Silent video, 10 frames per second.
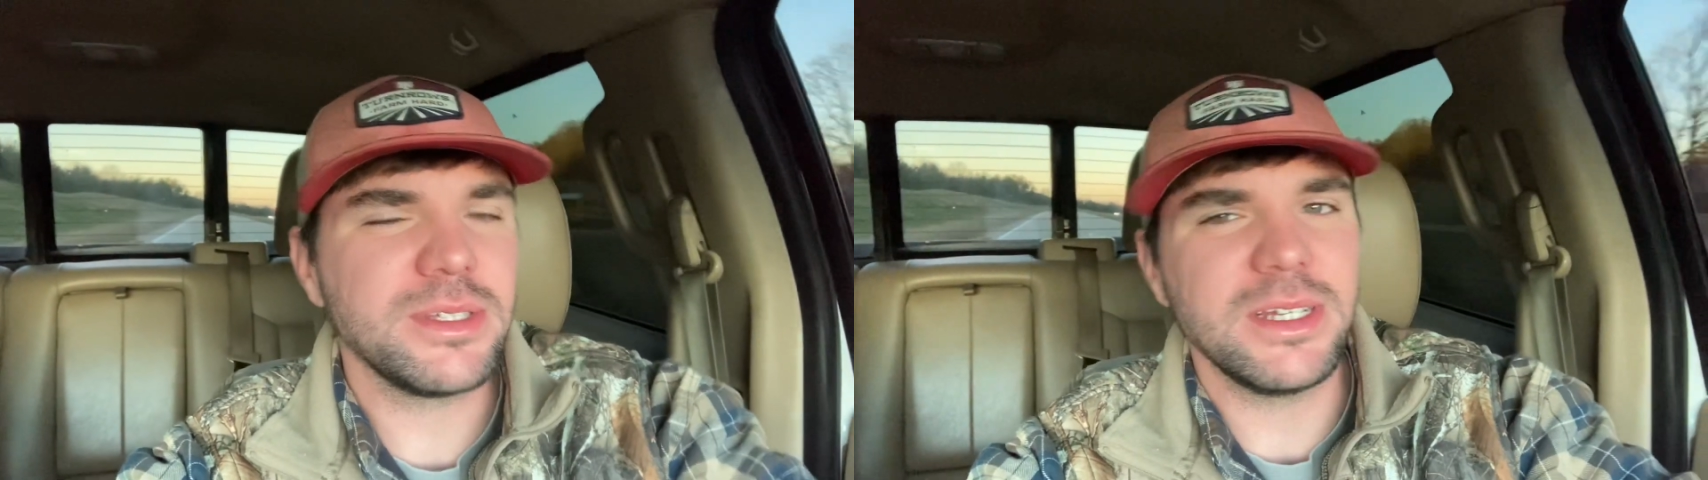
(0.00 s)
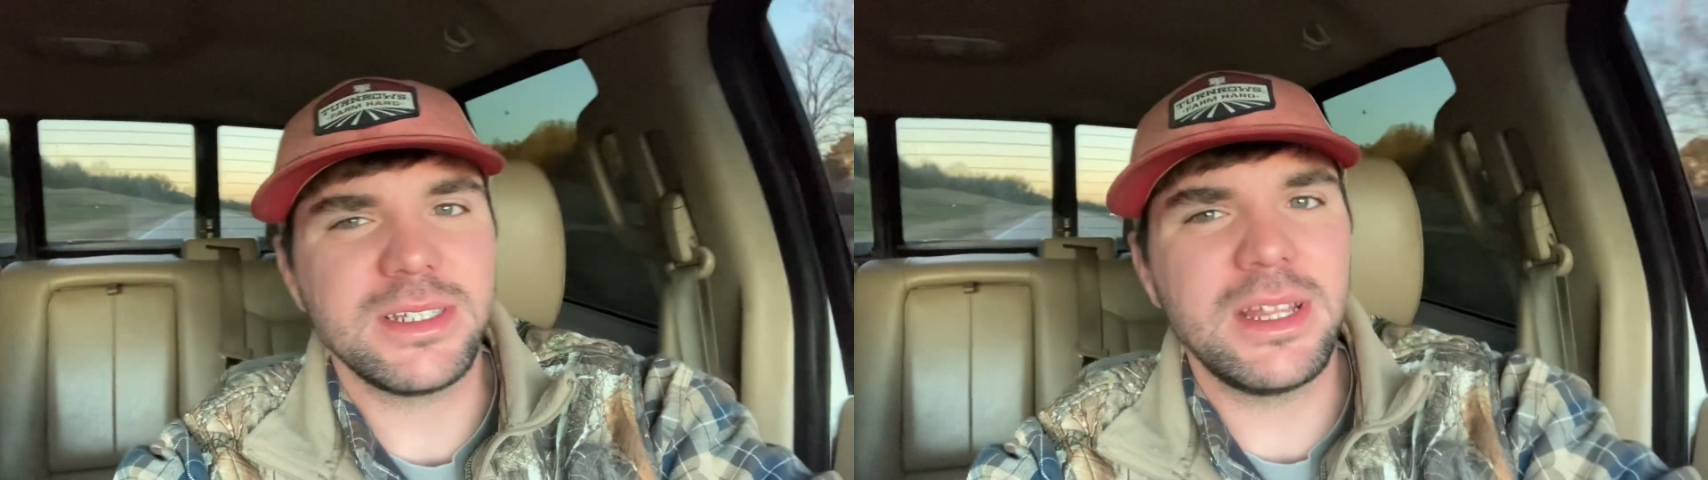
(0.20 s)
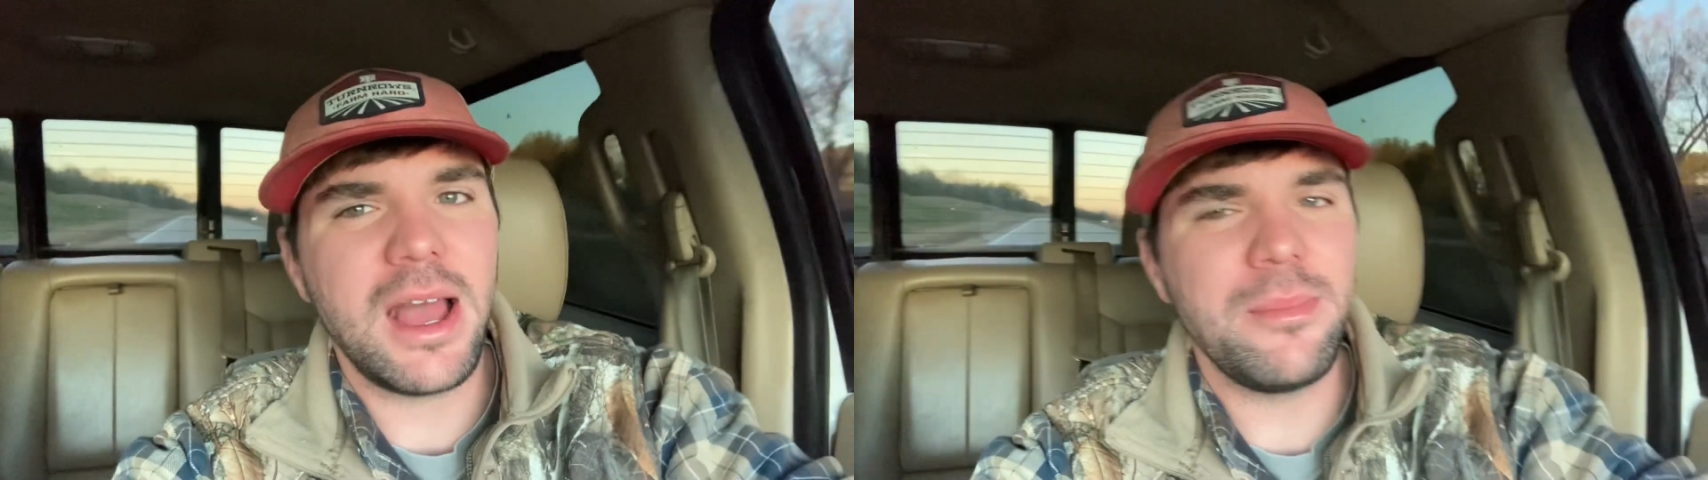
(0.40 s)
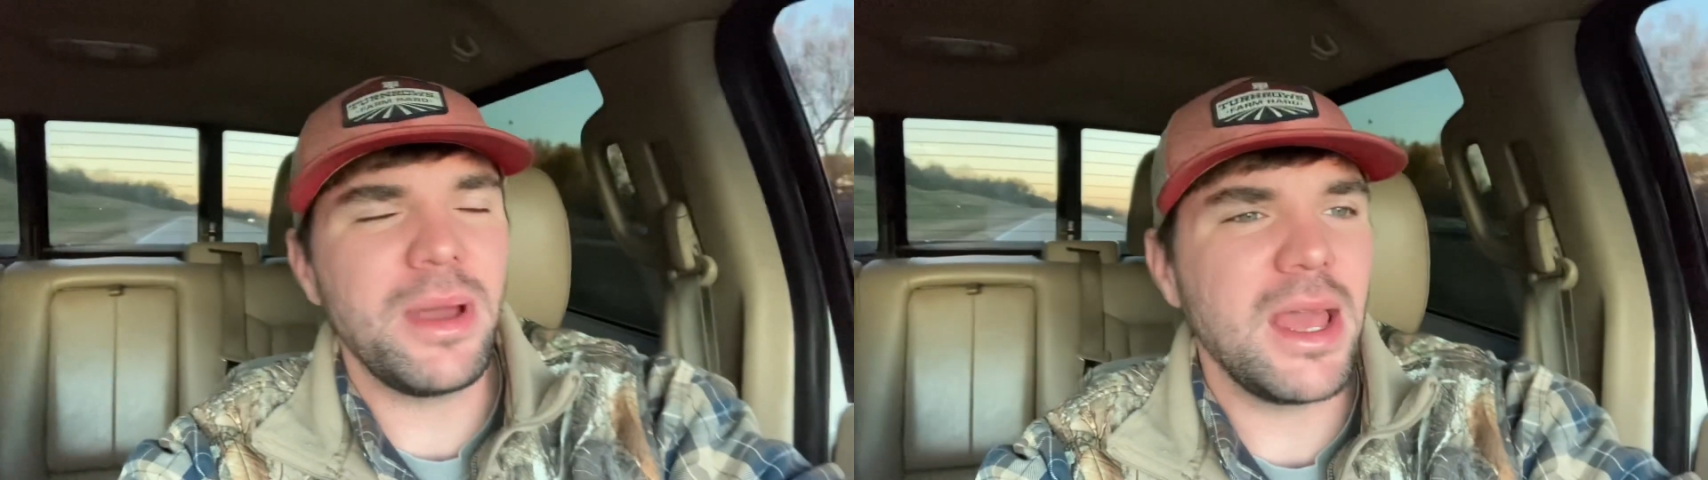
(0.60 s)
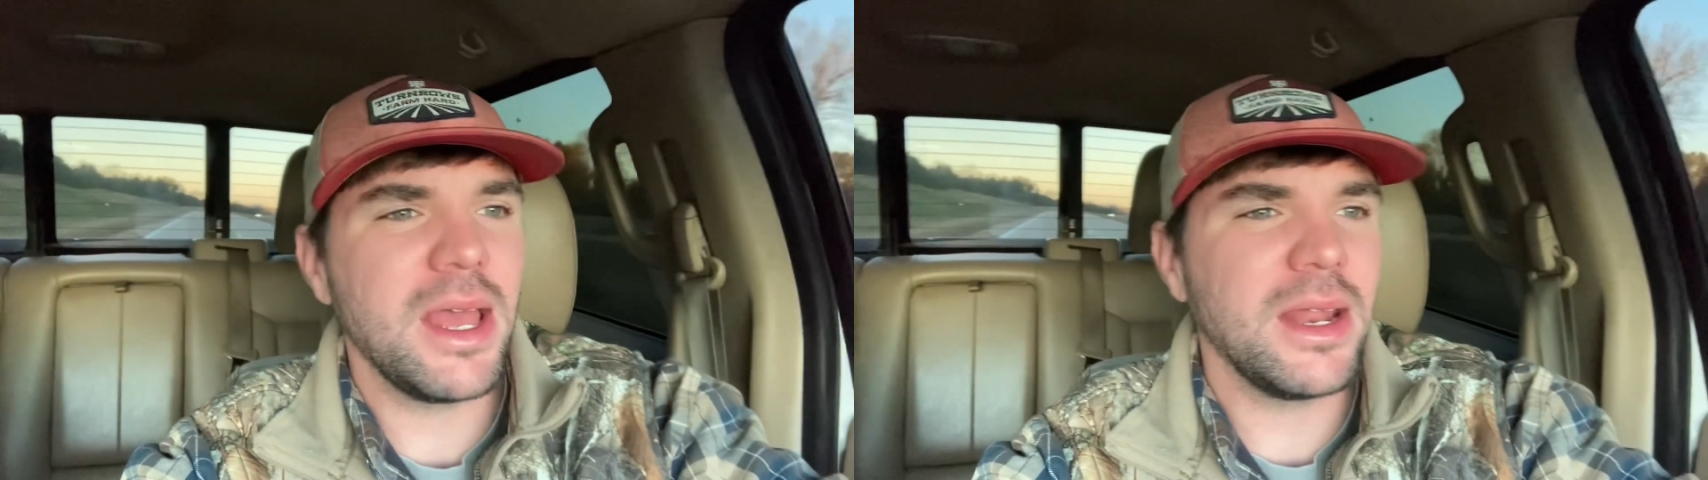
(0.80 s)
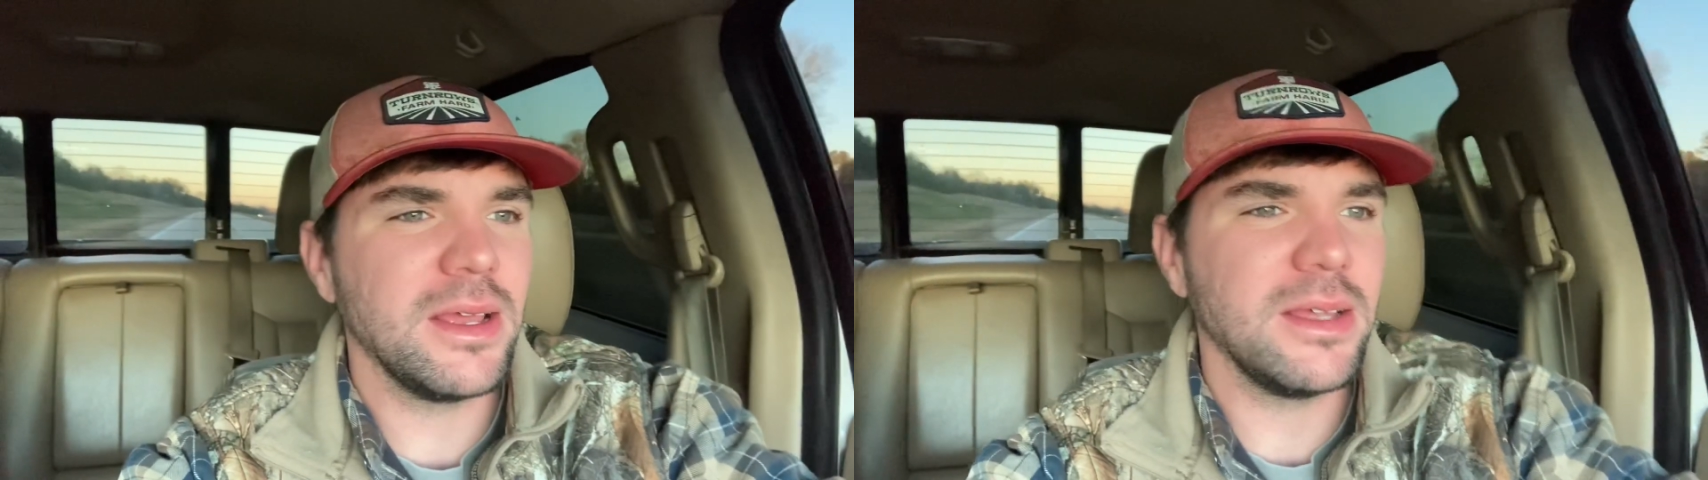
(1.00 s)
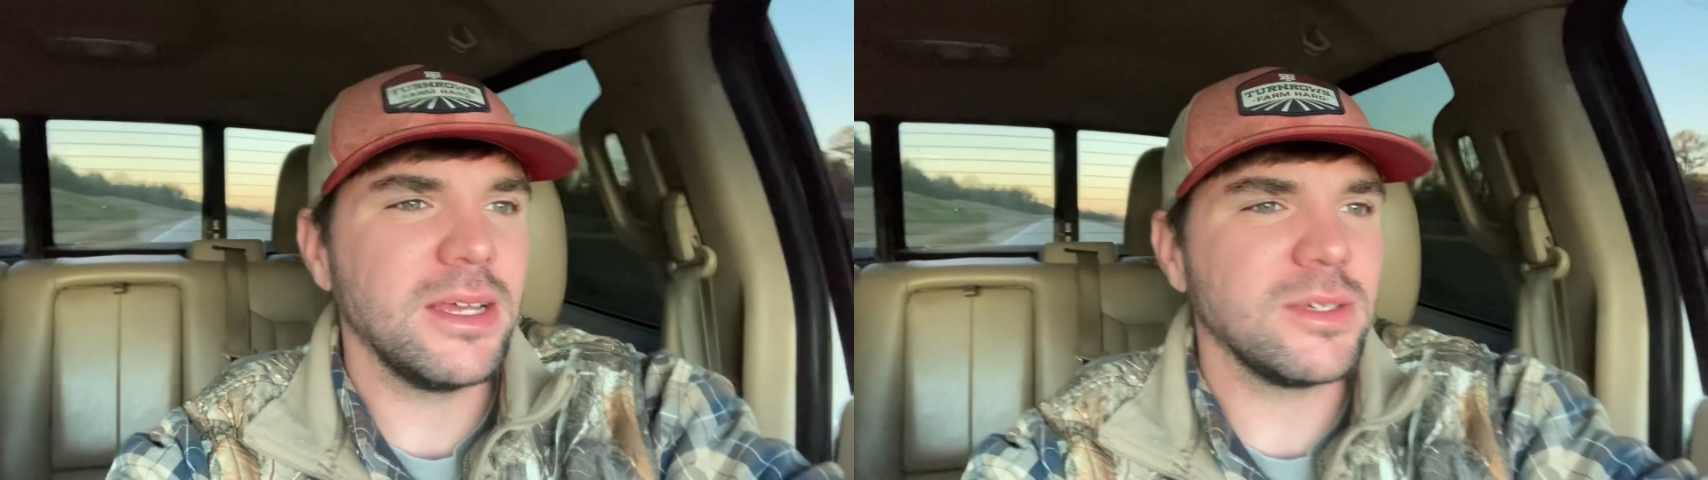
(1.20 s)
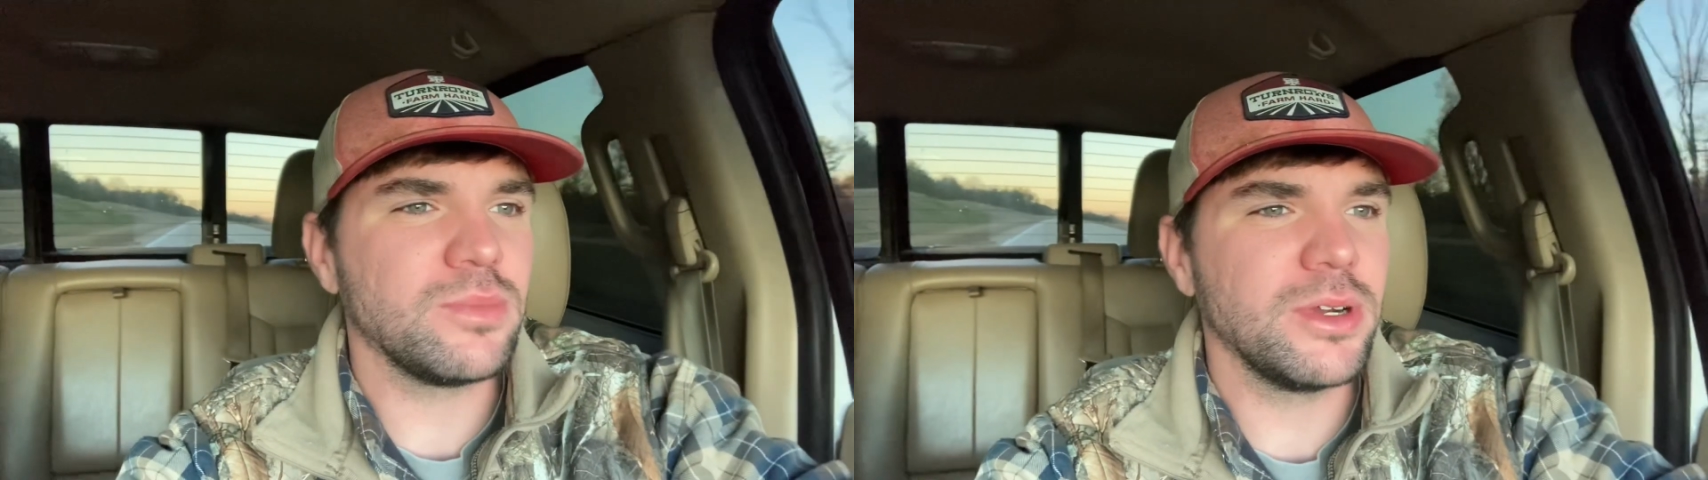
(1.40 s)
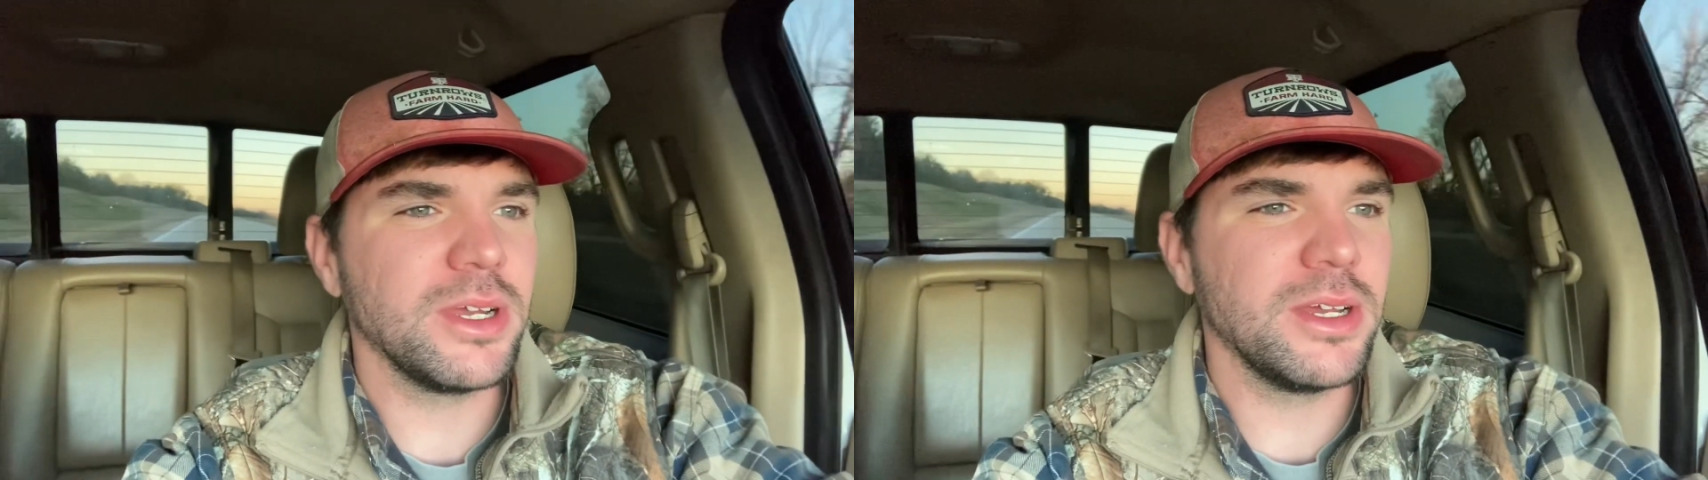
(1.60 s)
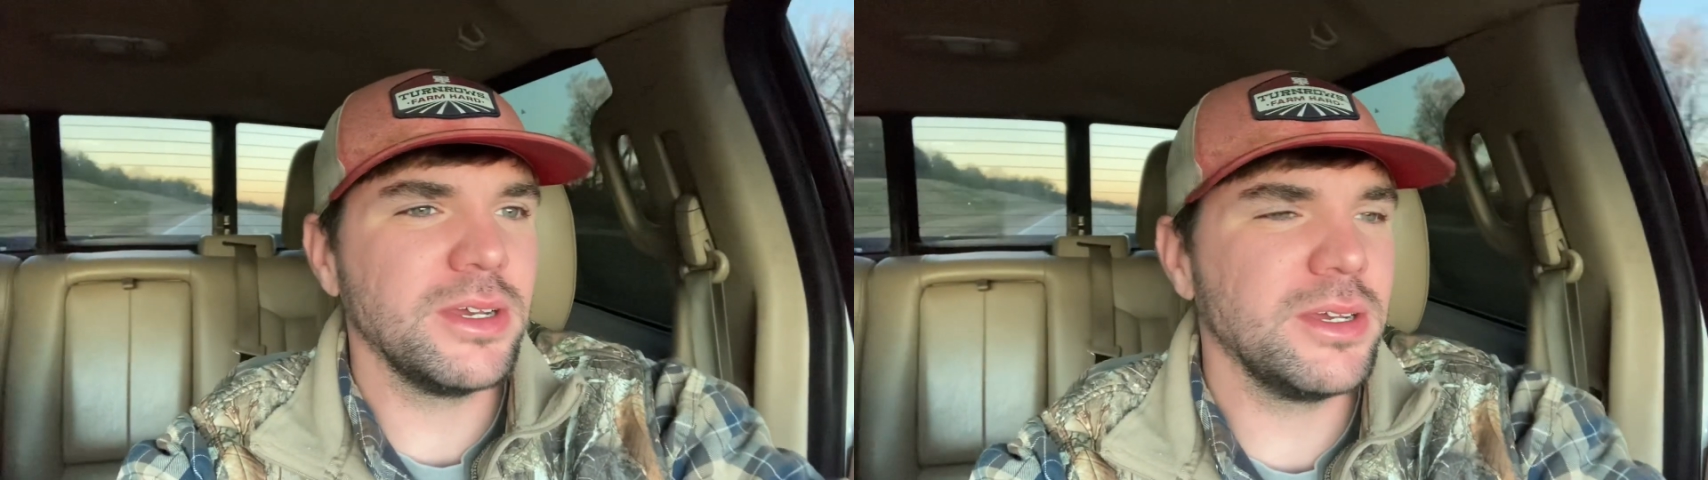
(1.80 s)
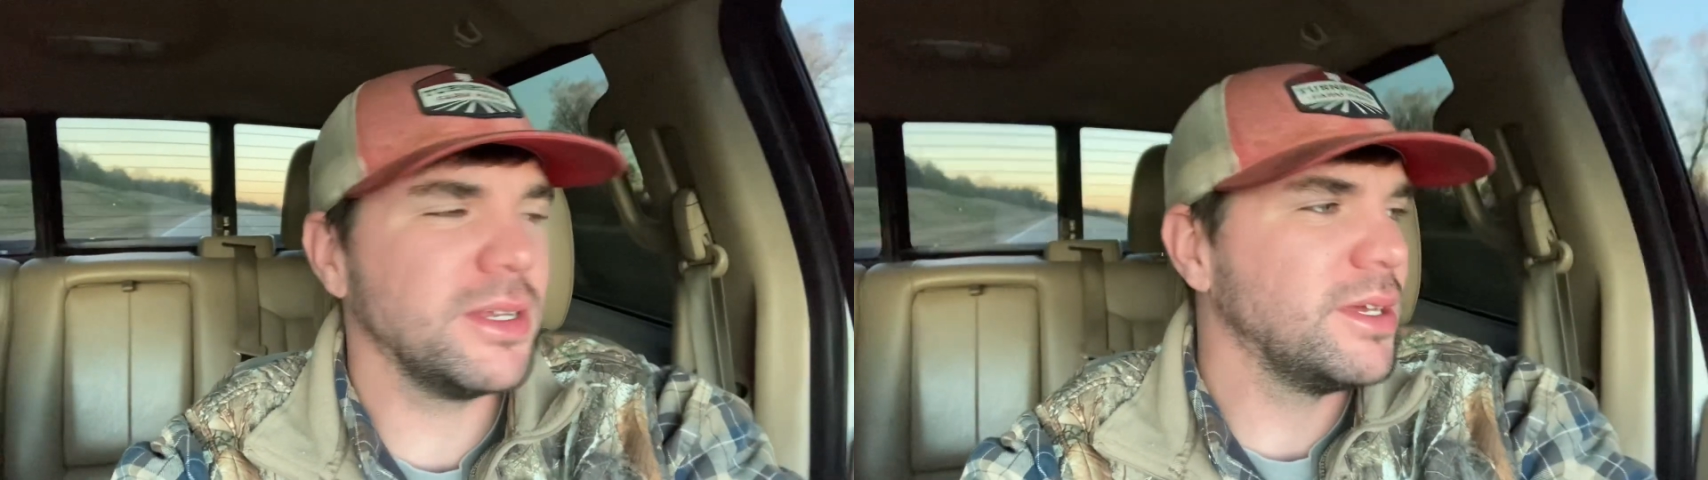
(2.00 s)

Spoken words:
That's not bad. That's pretty good.